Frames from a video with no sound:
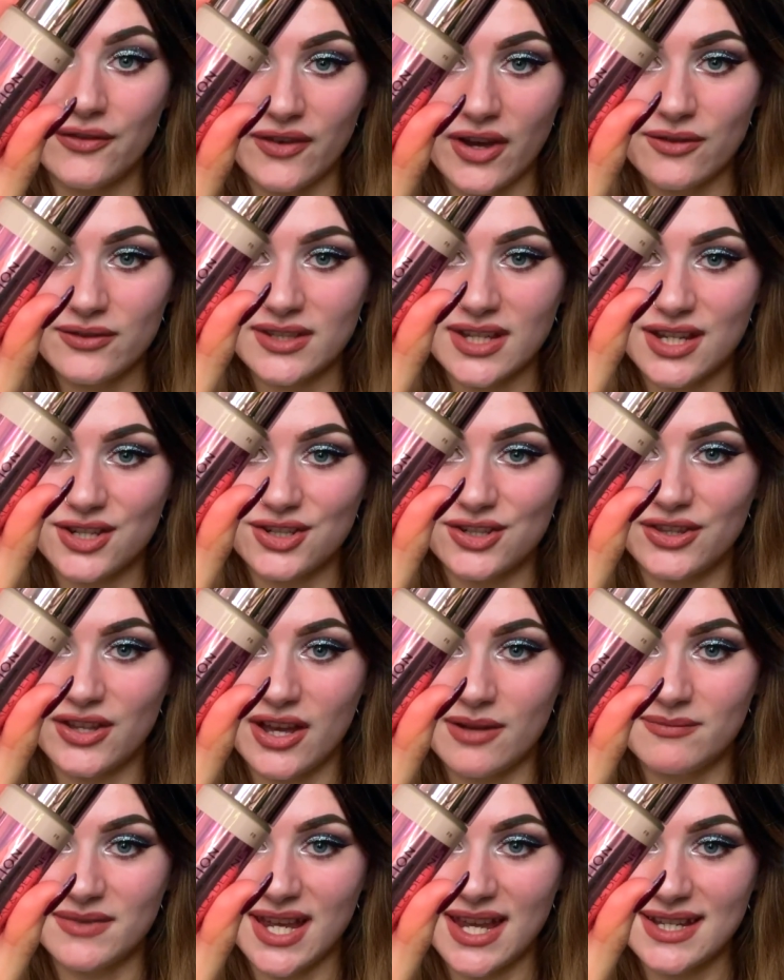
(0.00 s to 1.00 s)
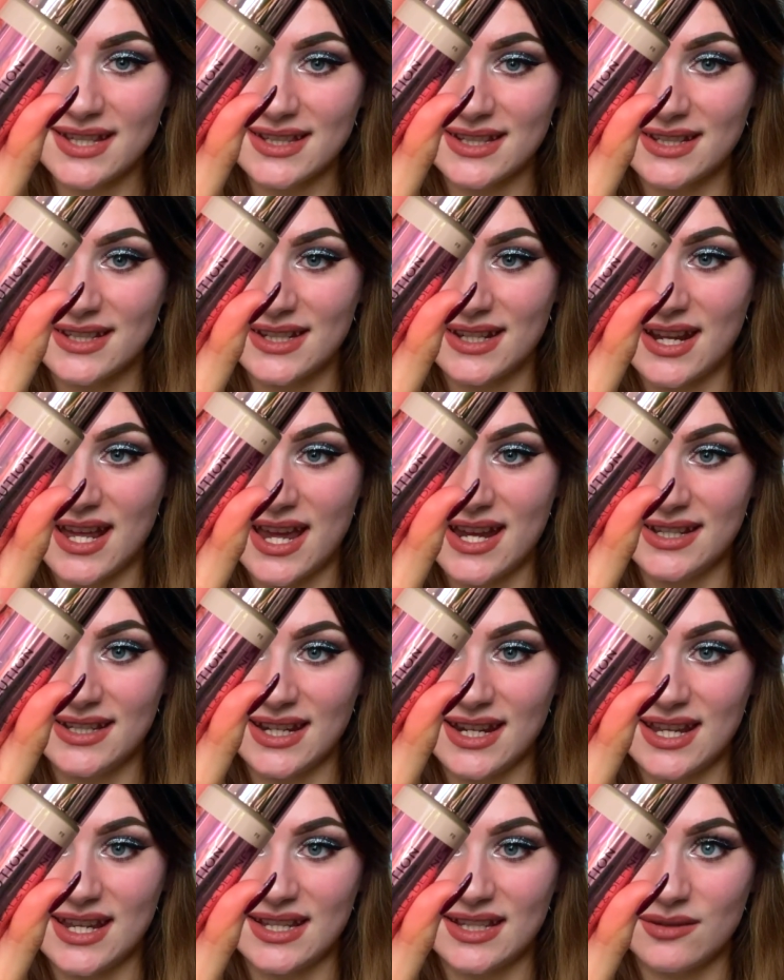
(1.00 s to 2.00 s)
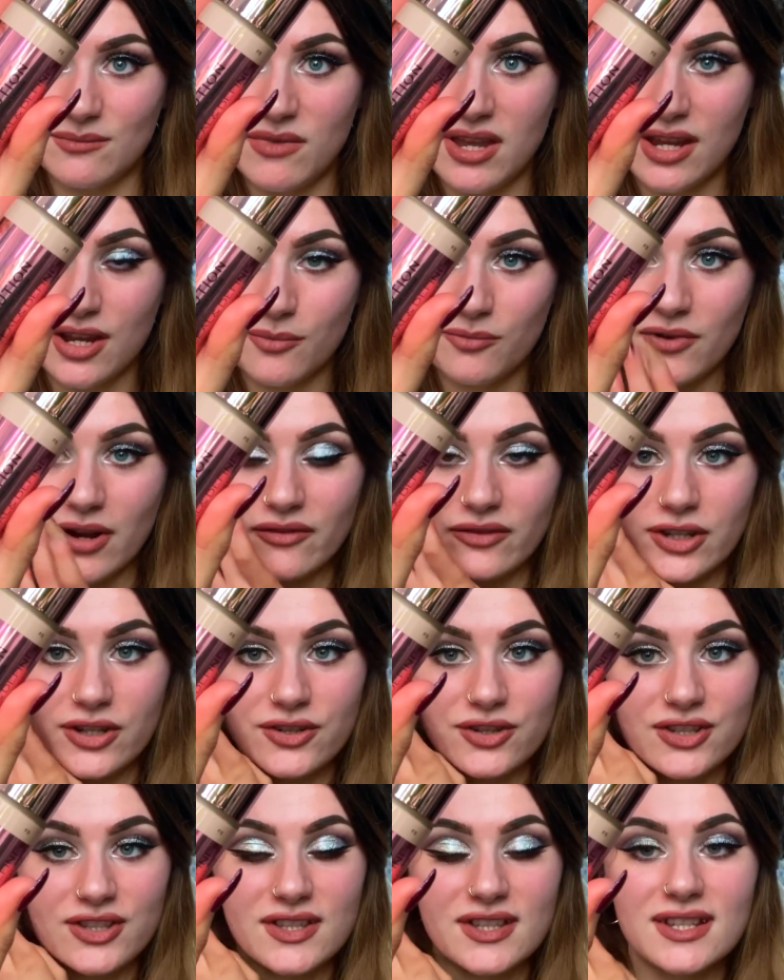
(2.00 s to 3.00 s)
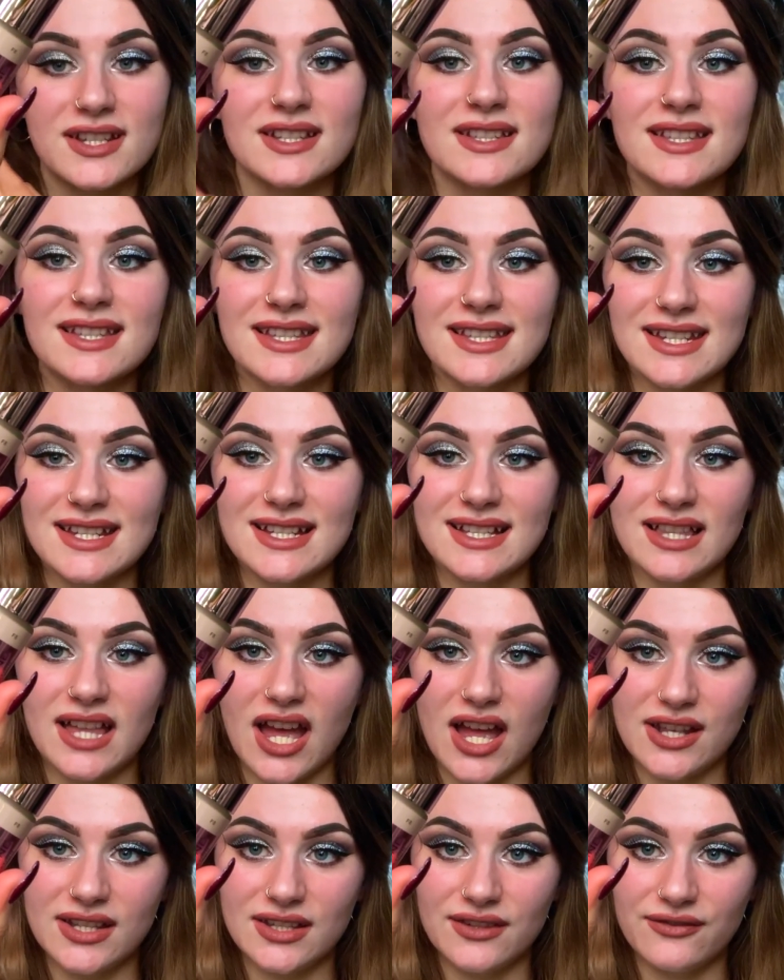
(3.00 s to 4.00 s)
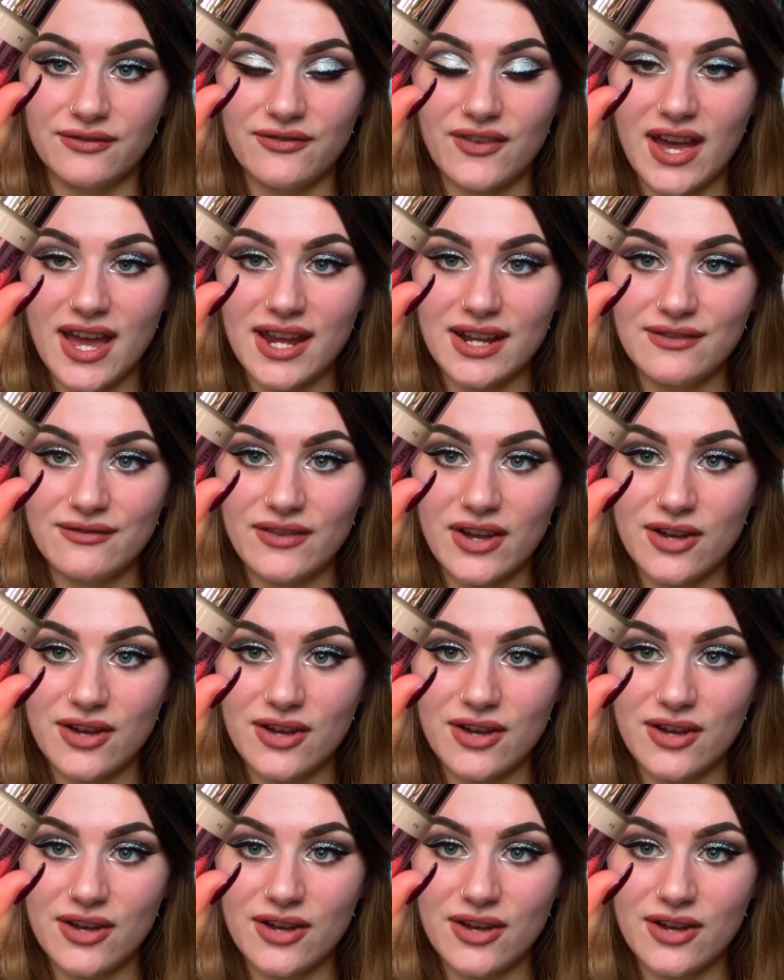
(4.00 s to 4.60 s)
The foundation that I'm testing tonight is Makeup Revolution's Conceal and Define